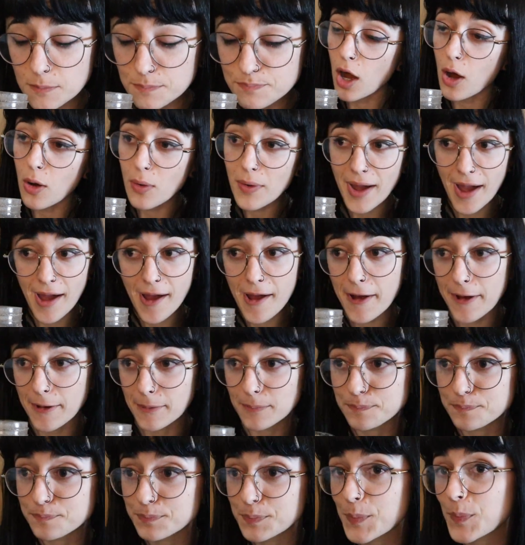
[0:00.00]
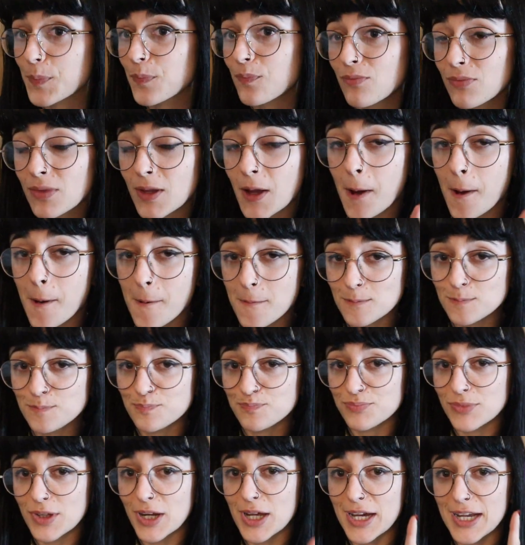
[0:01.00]
Okay,
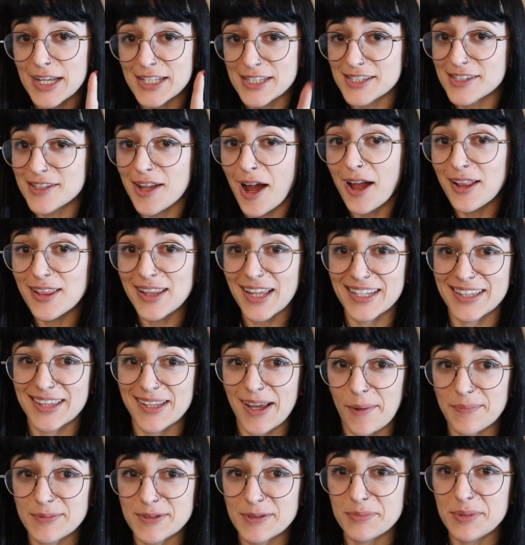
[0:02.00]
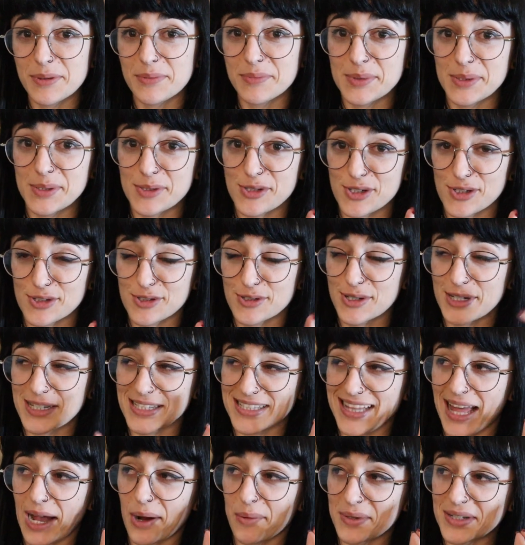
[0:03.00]
it's not like the Optimum Nutrition
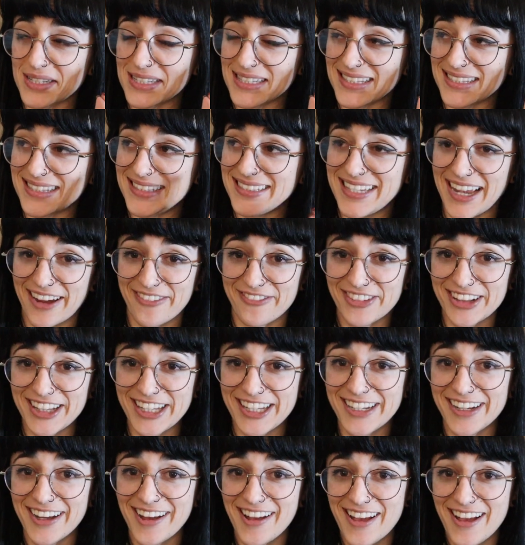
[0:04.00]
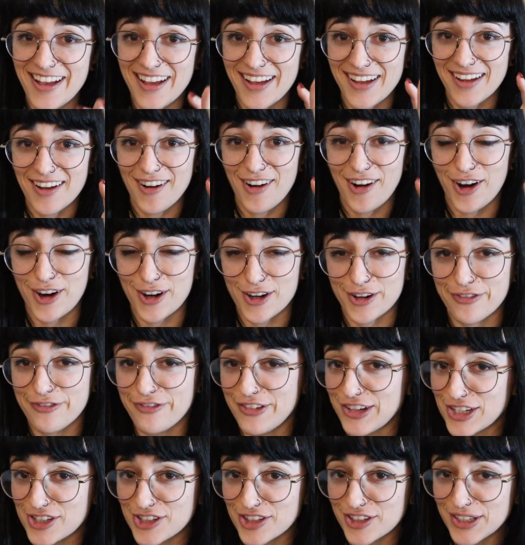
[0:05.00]
because that one's definitely
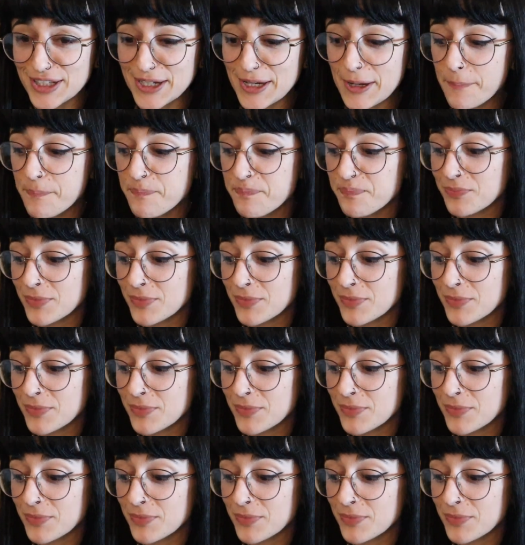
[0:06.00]
artificially,